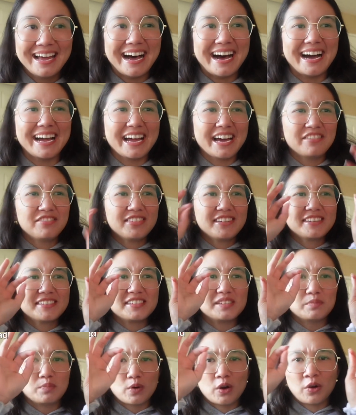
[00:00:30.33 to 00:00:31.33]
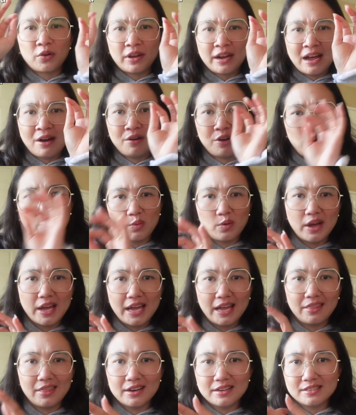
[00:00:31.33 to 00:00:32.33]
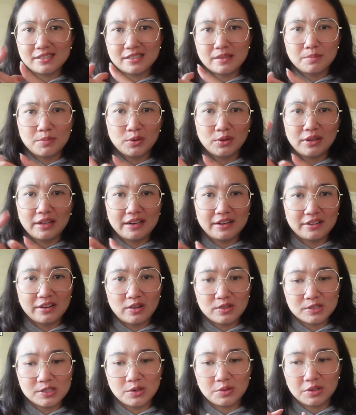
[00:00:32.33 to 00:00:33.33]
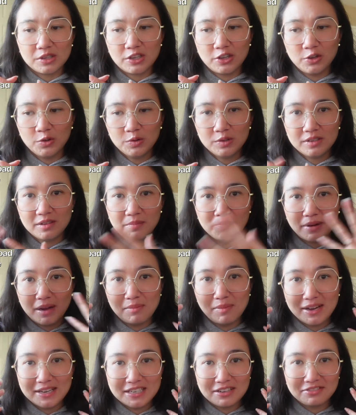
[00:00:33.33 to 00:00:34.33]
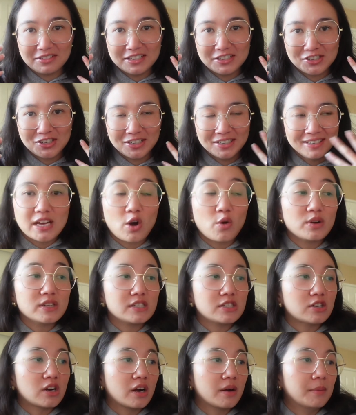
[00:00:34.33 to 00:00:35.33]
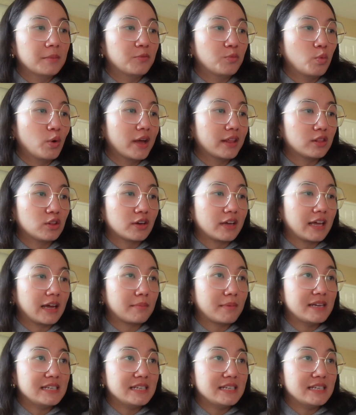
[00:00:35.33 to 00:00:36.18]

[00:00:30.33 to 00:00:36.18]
I have things broken out in a way that is simple and also cute by my definition. I always start with looking at my